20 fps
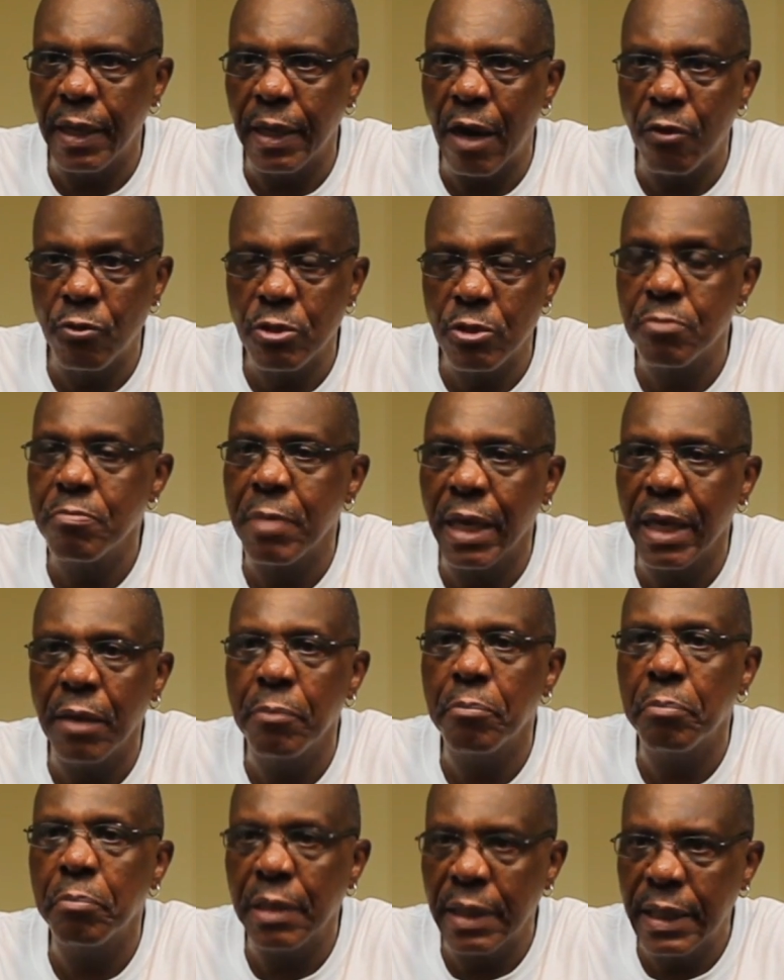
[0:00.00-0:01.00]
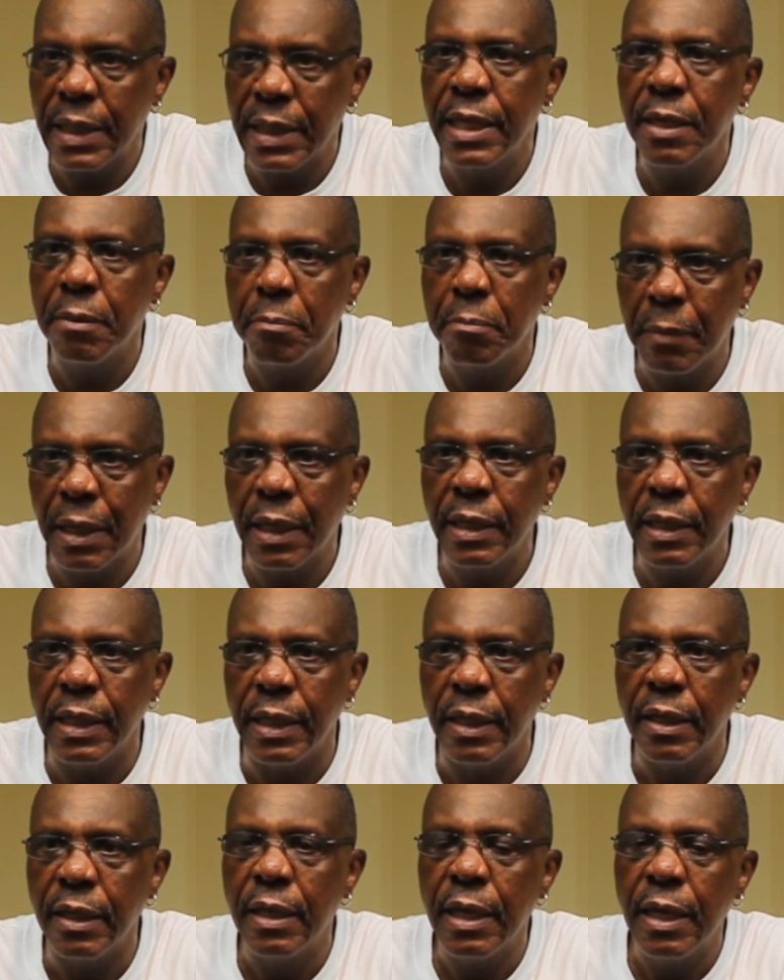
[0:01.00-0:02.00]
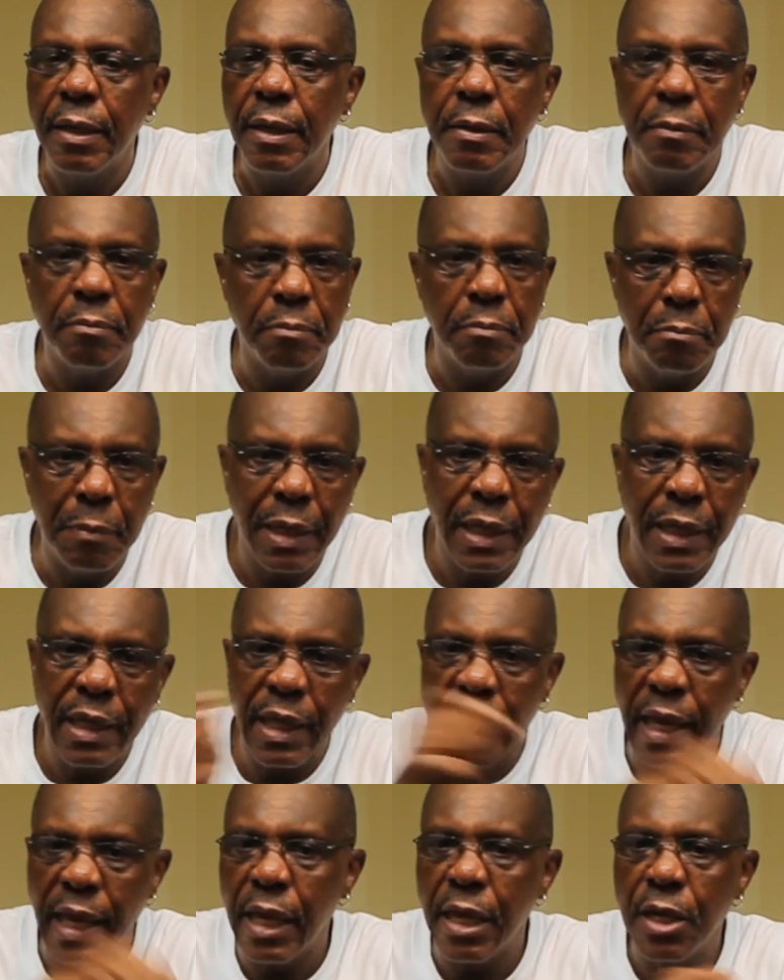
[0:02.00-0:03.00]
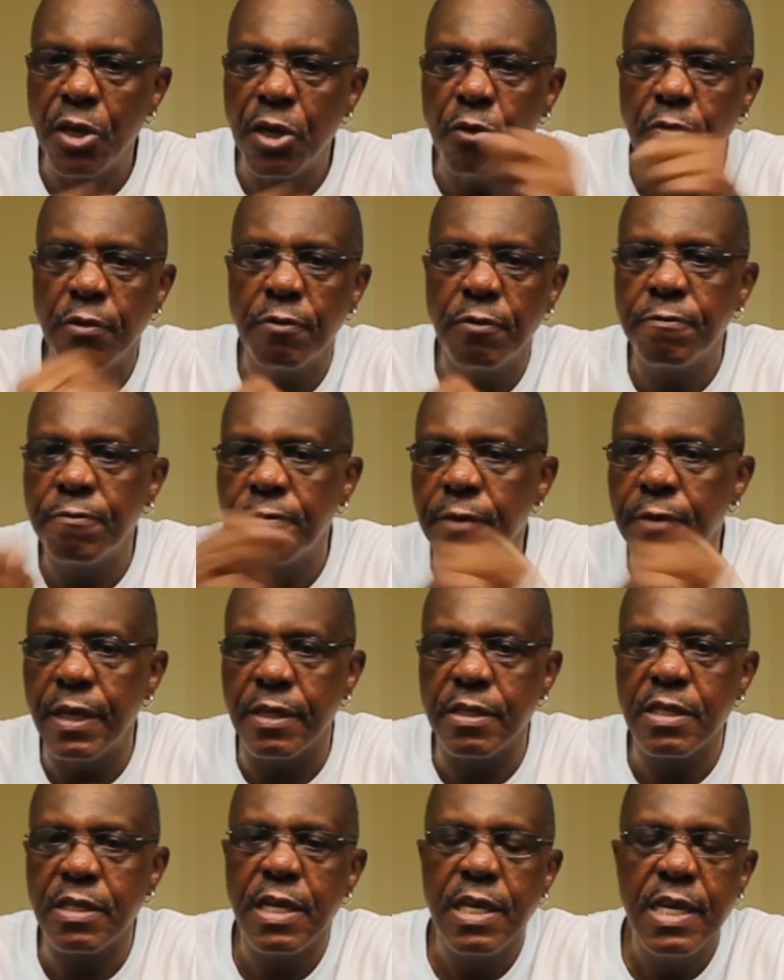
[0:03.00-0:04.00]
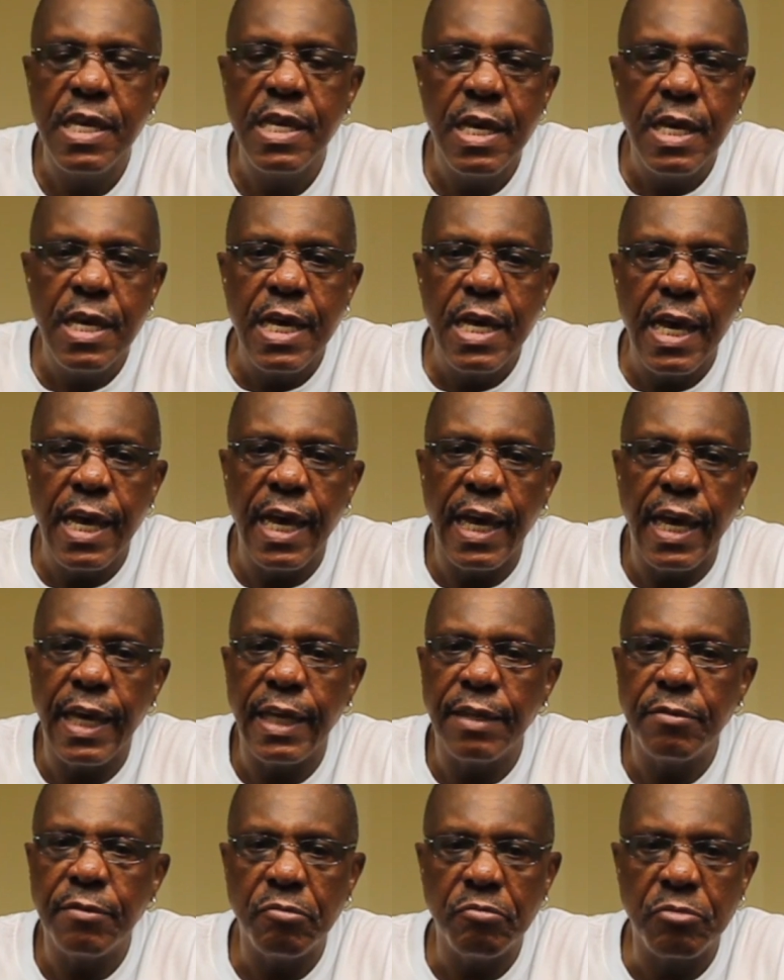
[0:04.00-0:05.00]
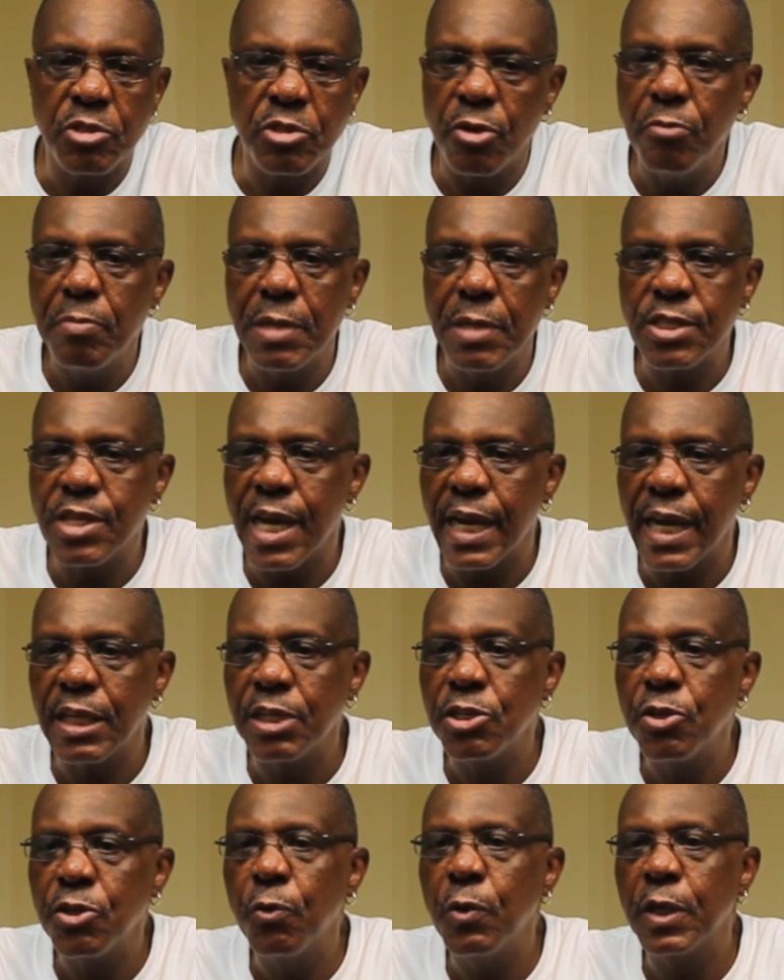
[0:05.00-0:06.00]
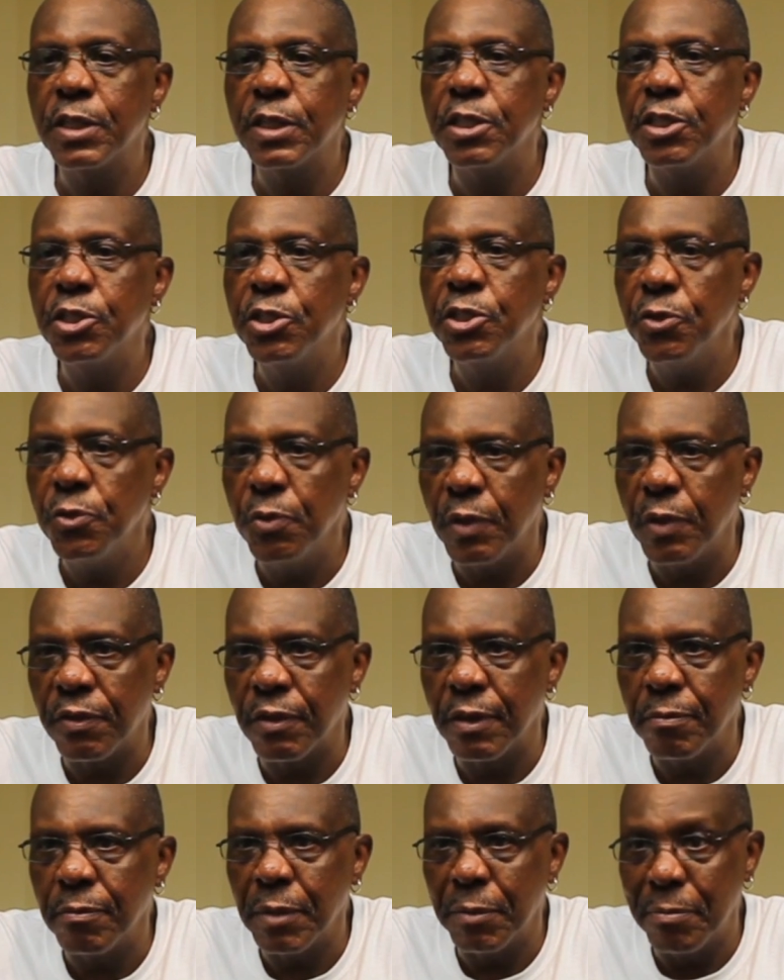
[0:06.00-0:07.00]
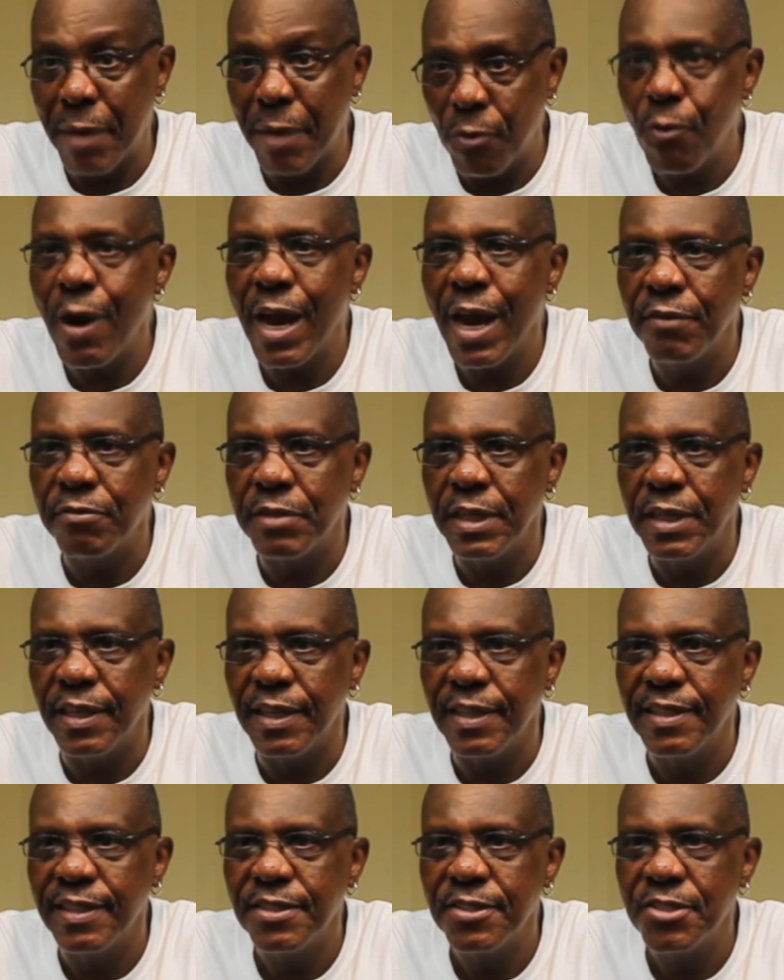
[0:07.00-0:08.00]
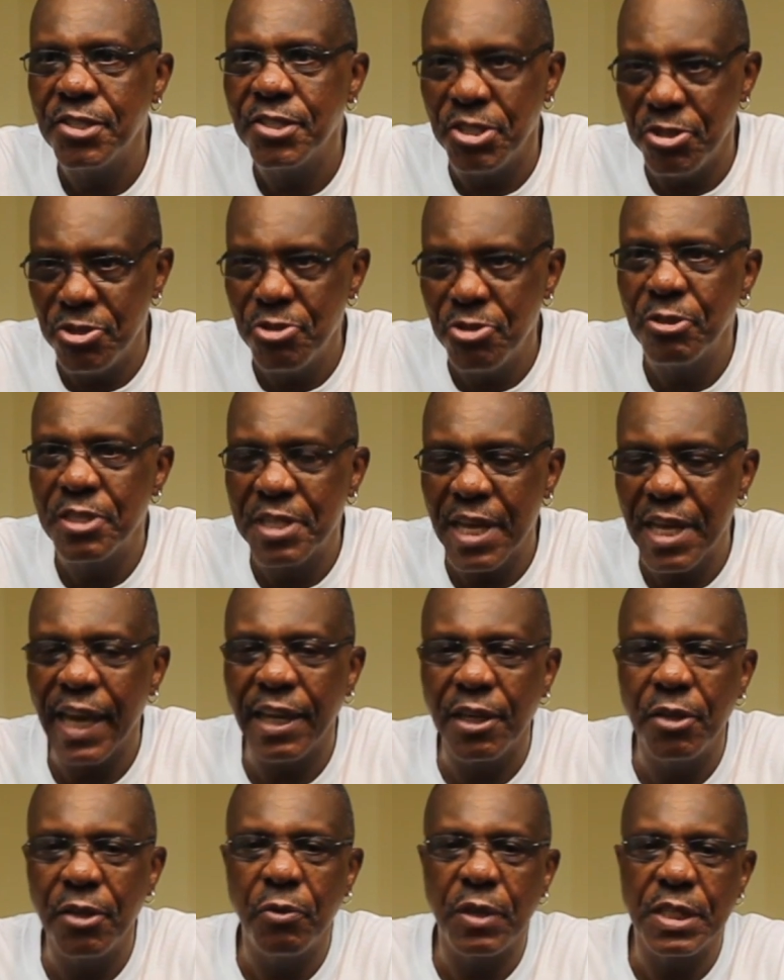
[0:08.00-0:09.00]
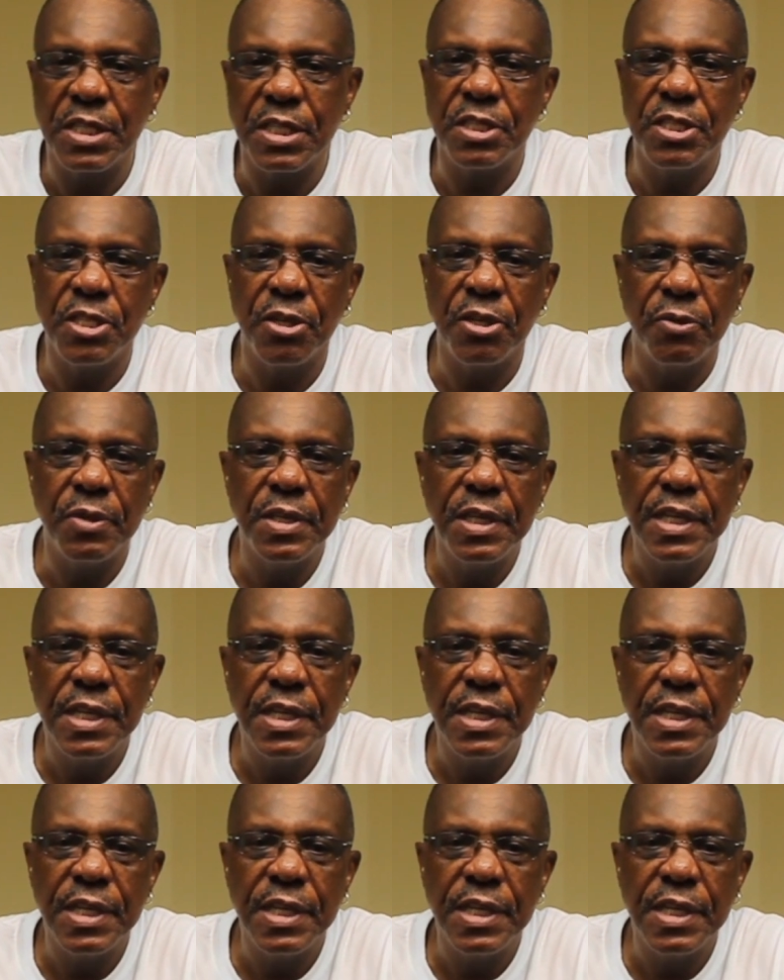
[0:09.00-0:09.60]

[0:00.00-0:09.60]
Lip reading: I was making plenty of money hand over fist, and so much I didn't know what to do with it, but my wife did. She knew exactly what to do.